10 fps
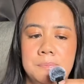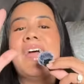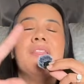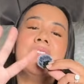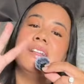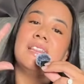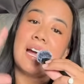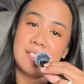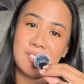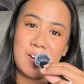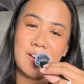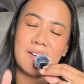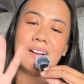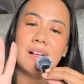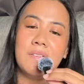And then the last
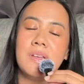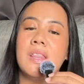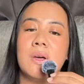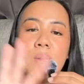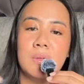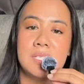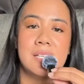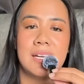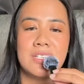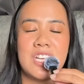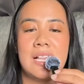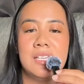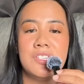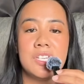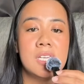R of the whole entire
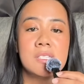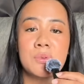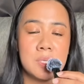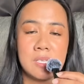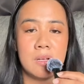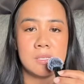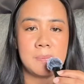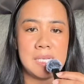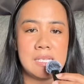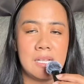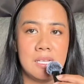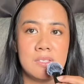challenge is the results, basically.